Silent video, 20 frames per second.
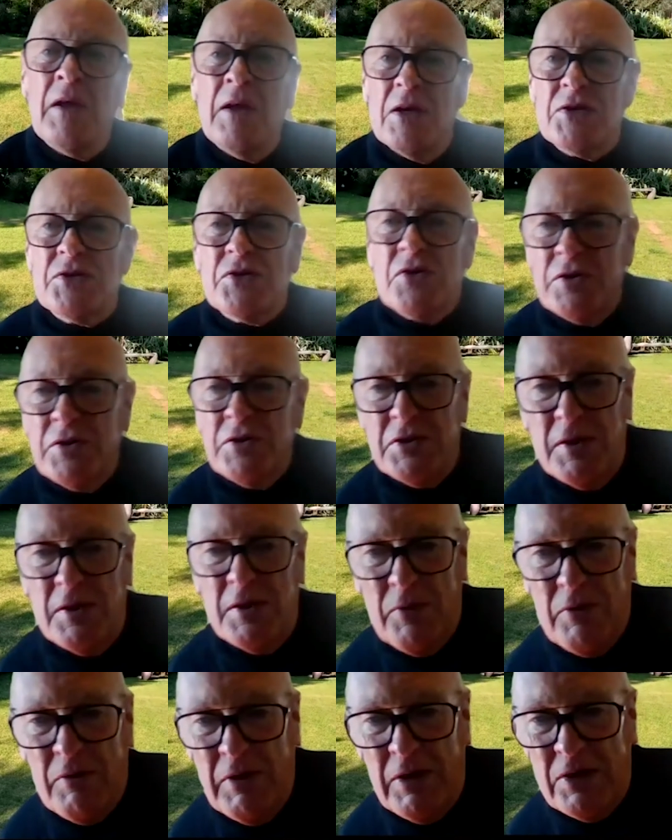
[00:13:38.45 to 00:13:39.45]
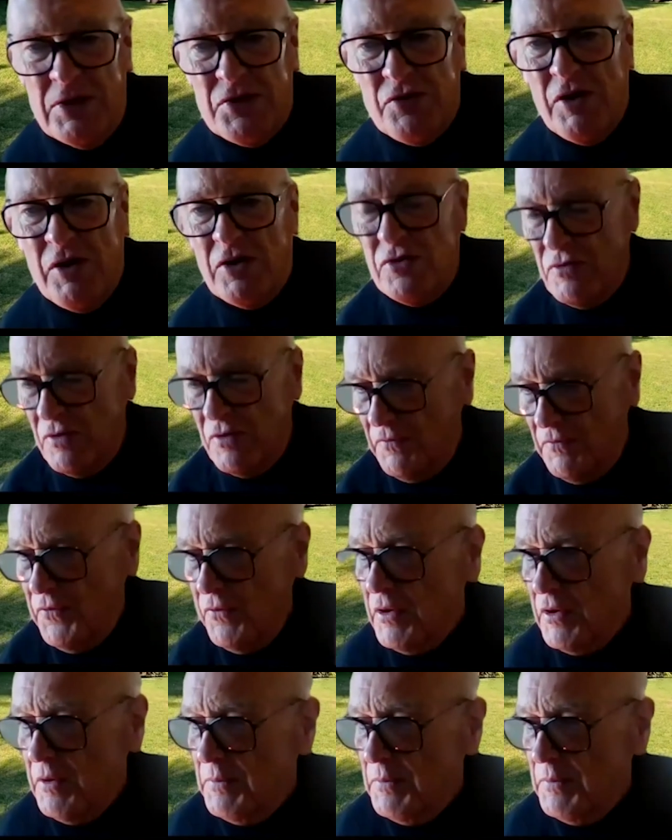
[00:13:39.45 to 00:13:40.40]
it's got a democratic structure, a few other